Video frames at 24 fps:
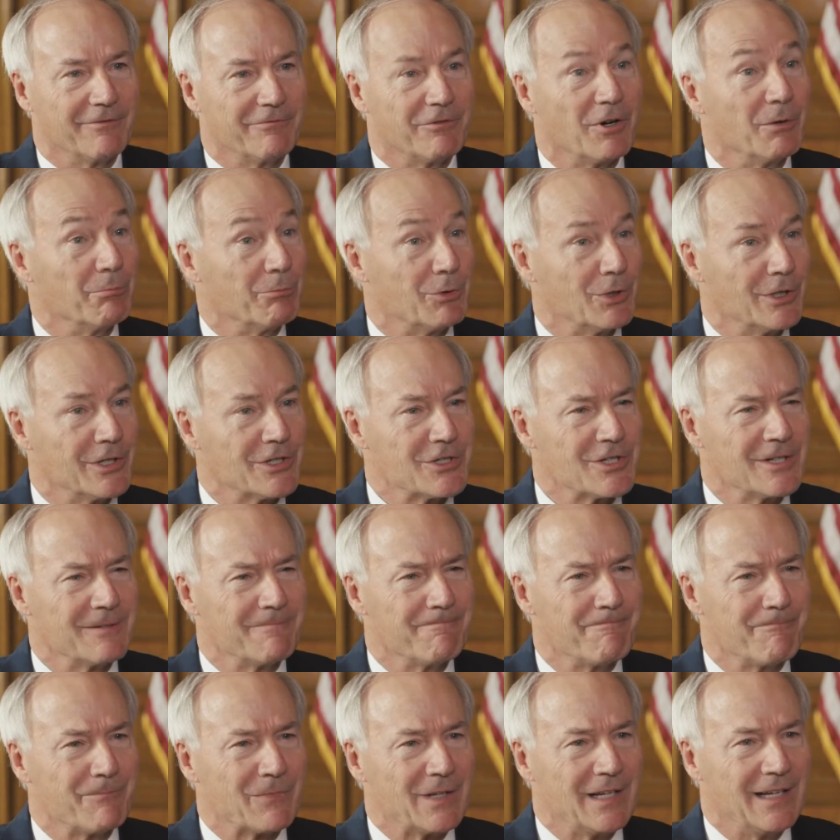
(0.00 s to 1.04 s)
from prison,
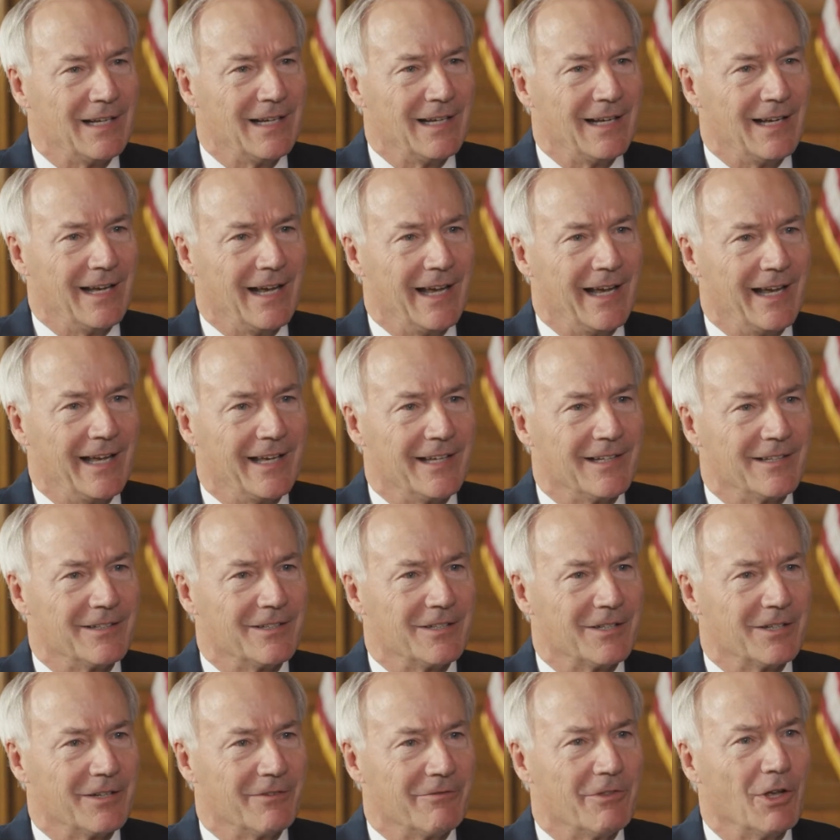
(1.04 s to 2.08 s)
and
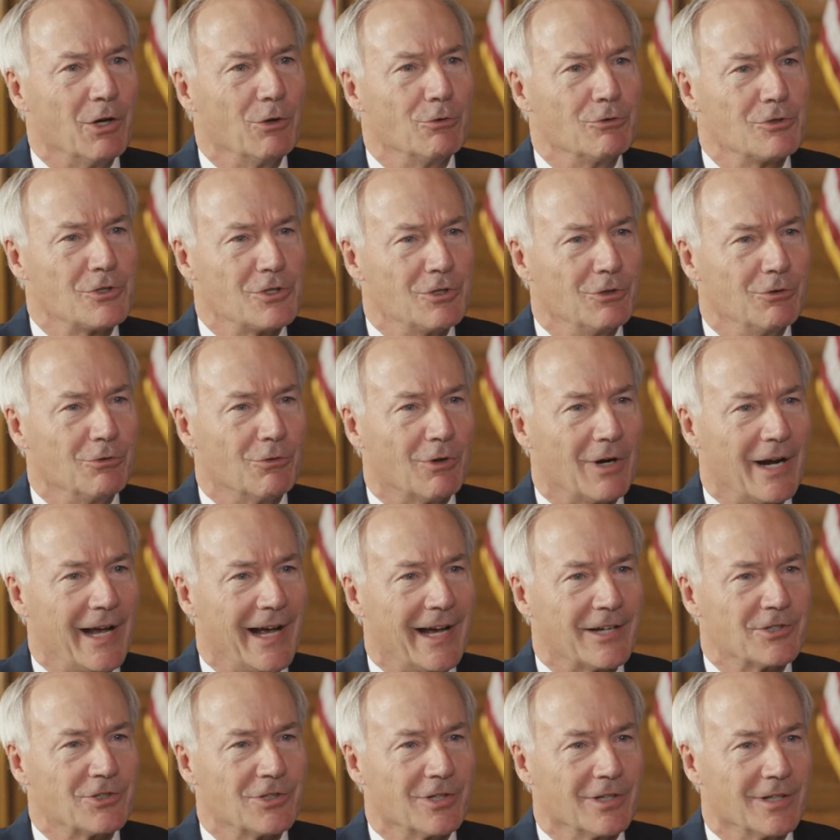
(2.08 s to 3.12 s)
those who are
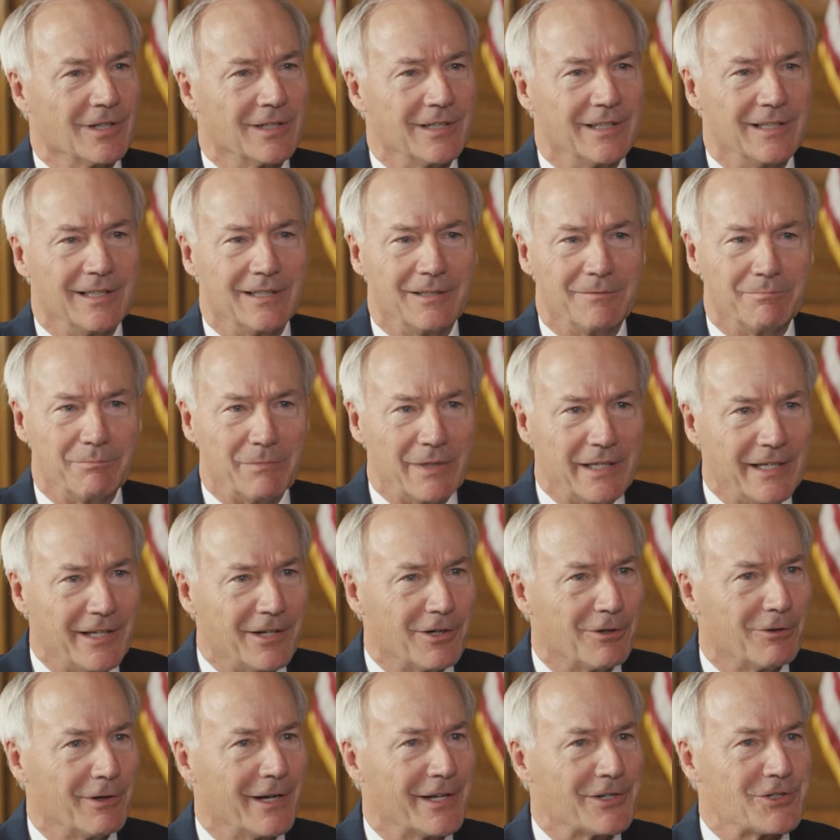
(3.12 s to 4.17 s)
actually
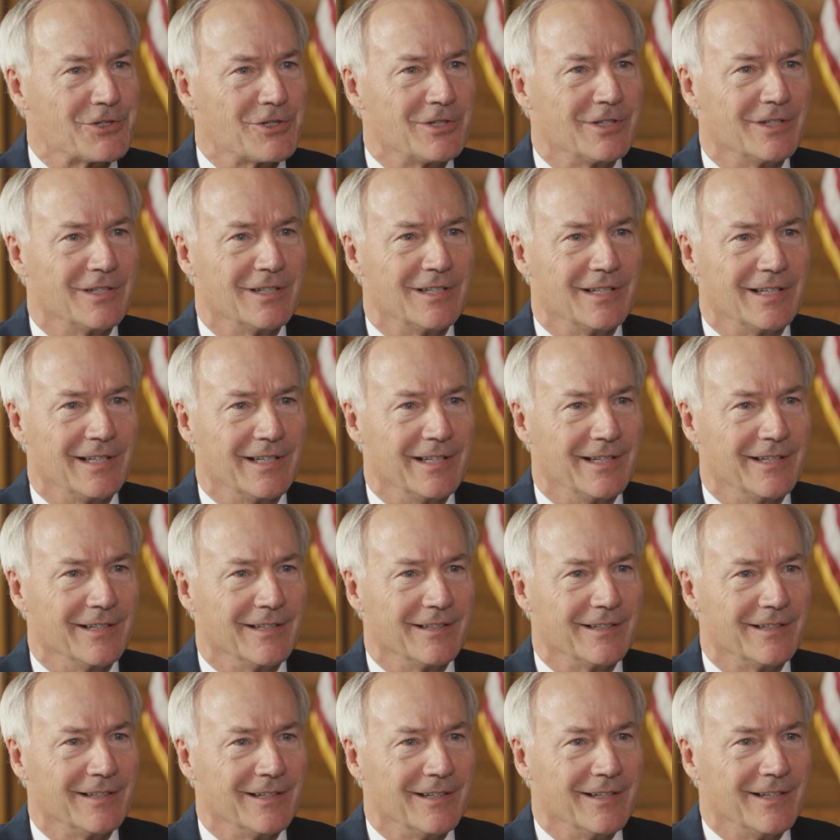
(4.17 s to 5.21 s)
interested
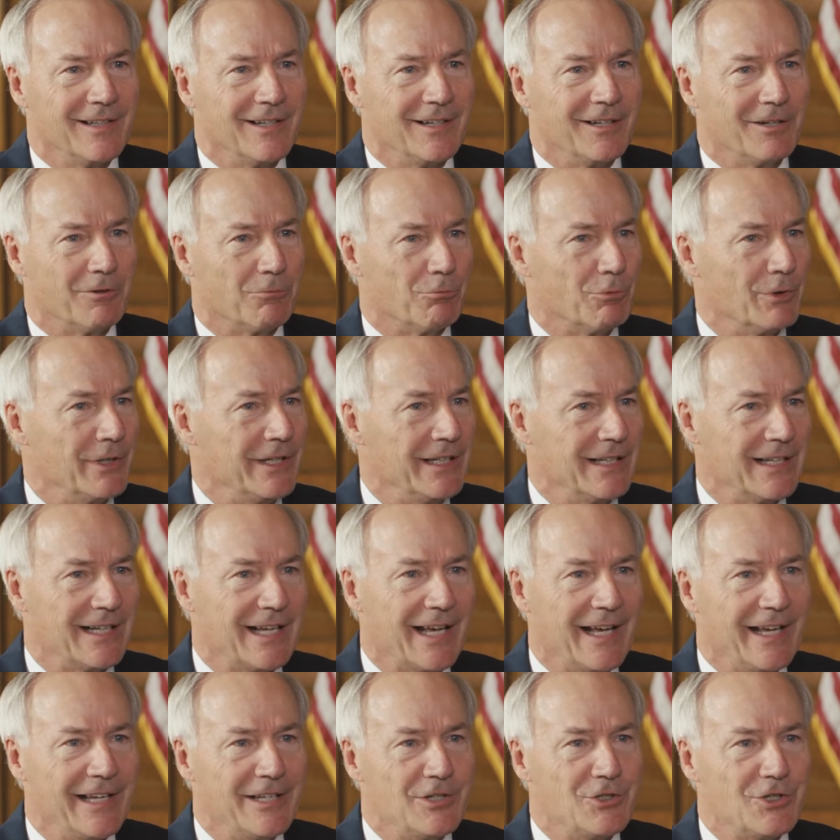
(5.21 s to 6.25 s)
in
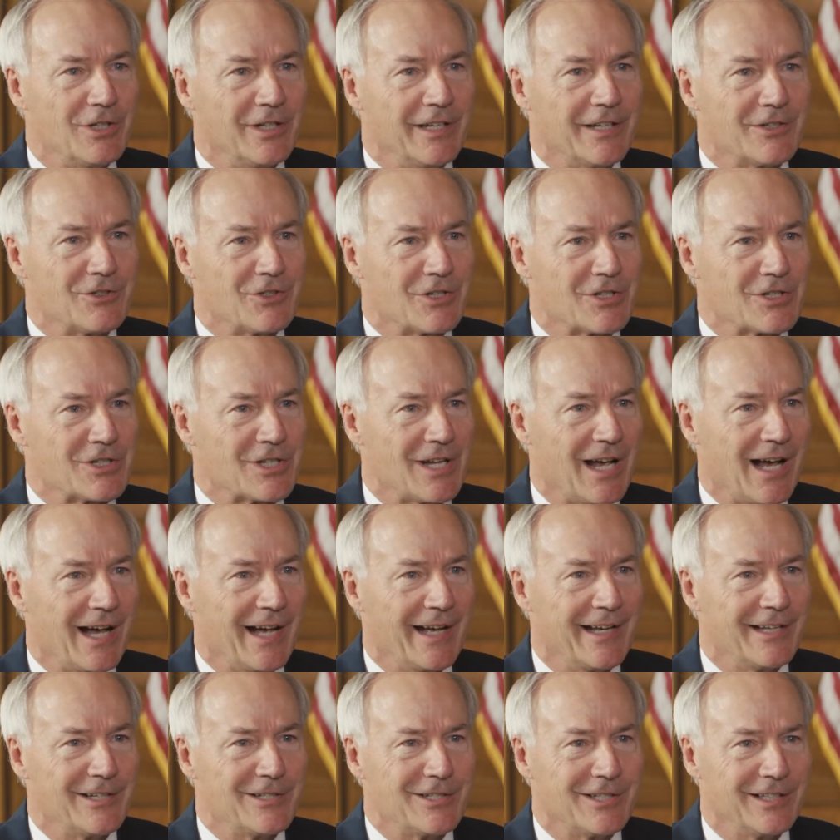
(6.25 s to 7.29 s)
re-engaging in
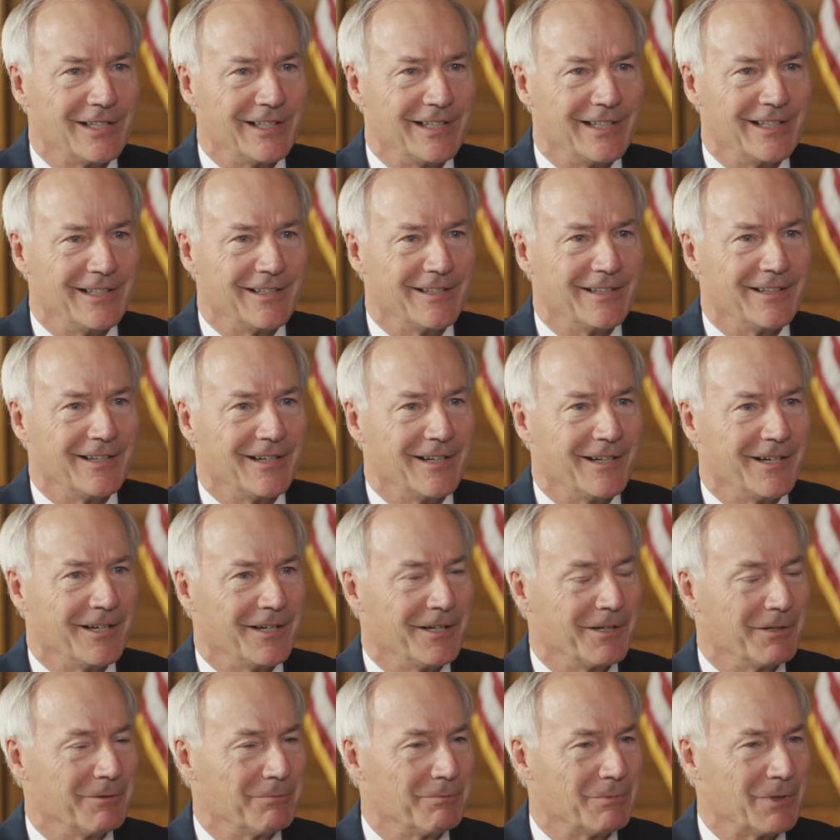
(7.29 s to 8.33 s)
society,
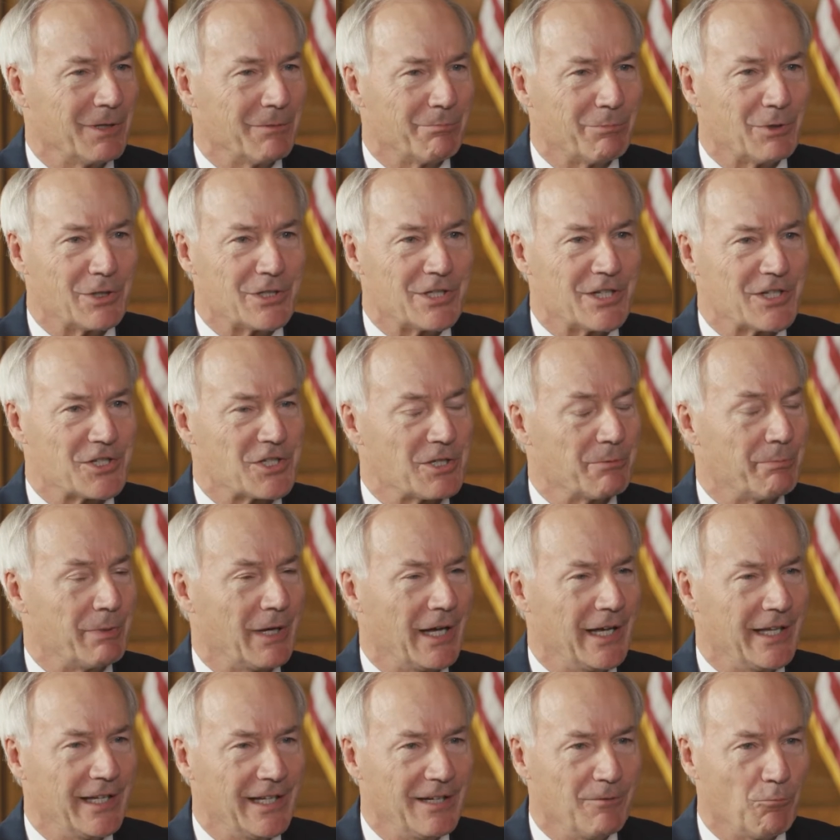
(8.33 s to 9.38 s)

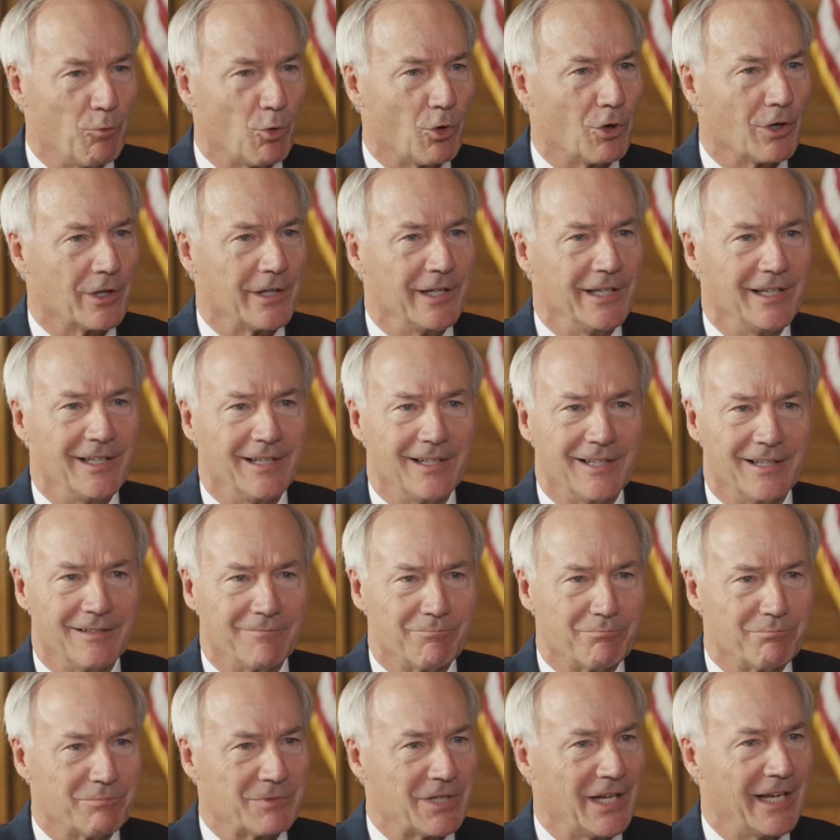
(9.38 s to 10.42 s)
participating, working, and
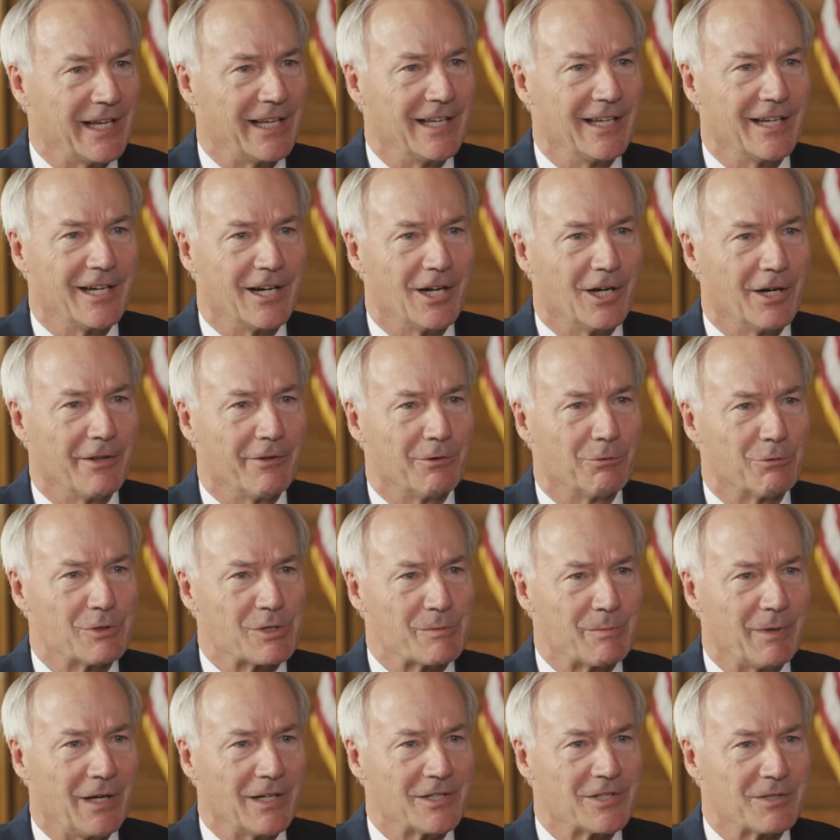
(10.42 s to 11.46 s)
taking care of their
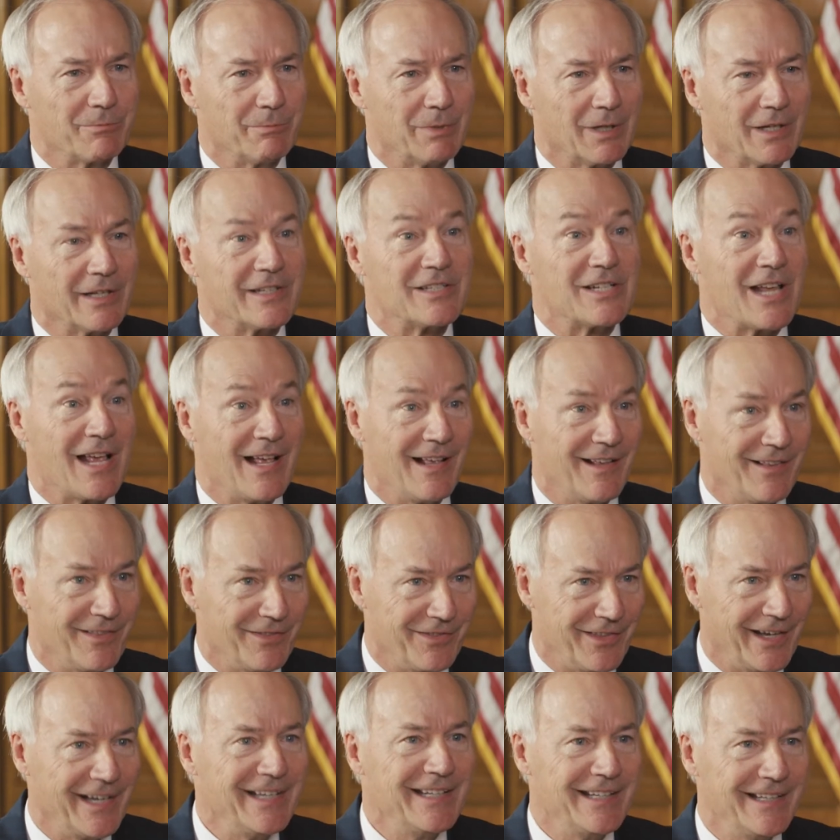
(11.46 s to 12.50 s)
responsibilities.
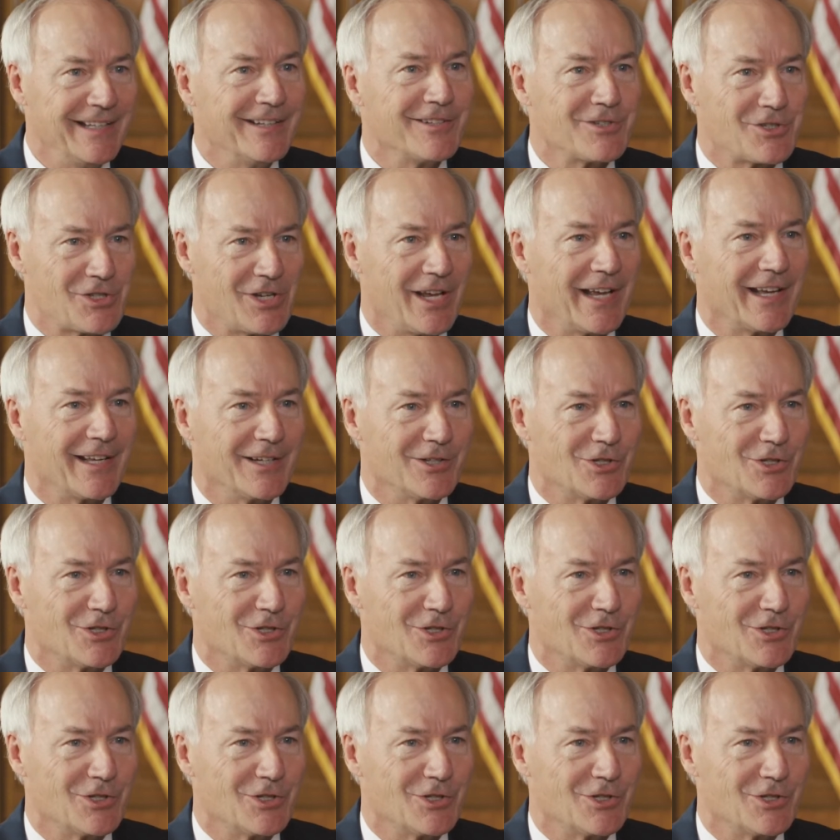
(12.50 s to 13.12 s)
They need a second